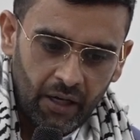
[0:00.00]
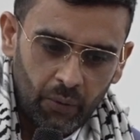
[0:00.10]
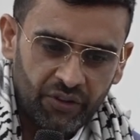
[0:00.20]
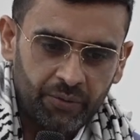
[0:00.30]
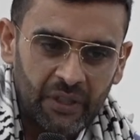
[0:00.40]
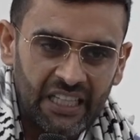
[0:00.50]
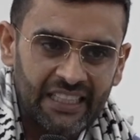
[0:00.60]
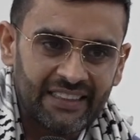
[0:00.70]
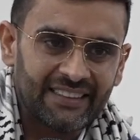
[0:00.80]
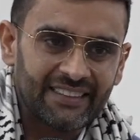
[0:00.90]
which
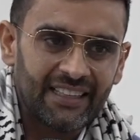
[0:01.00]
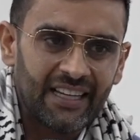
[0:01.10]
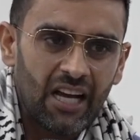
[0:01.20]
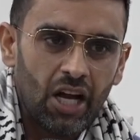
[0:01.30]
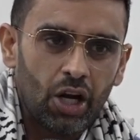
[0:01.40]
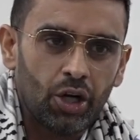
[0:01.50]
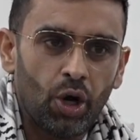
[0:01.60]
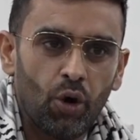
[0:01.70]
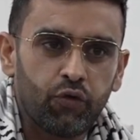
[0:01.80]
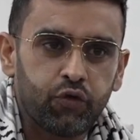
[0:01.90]
means
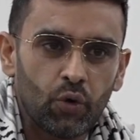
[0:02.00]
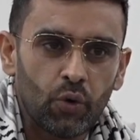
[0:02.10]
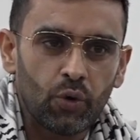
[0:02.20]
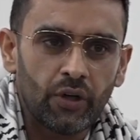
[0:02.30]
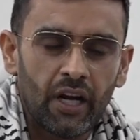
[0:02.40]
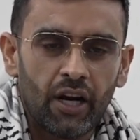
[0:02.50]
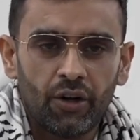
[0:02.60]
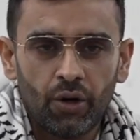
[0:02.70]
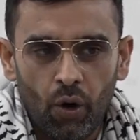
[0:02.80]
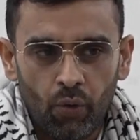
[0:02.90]
no food,
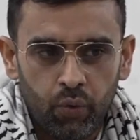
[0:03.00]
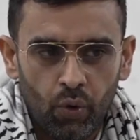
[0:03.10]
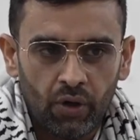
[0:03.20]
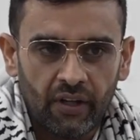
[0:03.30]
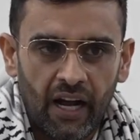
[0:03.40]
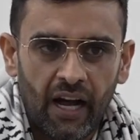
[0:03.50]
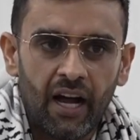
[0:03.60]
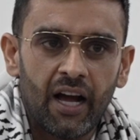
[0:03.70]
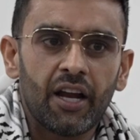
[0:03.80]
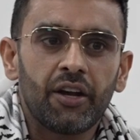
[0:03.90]
no water,
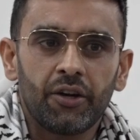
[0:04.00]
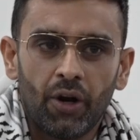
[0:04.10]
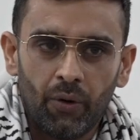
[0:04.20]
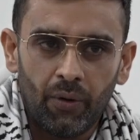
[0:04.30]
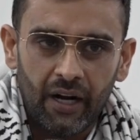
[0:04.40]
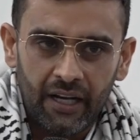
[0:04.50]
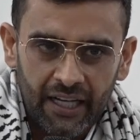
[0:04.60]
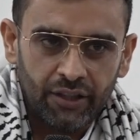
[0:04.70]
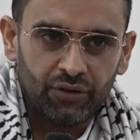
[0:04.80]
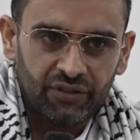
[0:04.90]
no
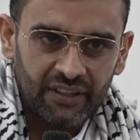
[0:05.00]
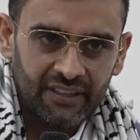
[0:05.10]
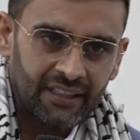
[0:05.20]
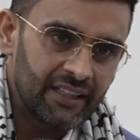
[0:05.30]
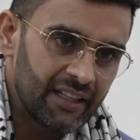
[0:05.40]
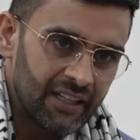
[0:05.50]
electricity.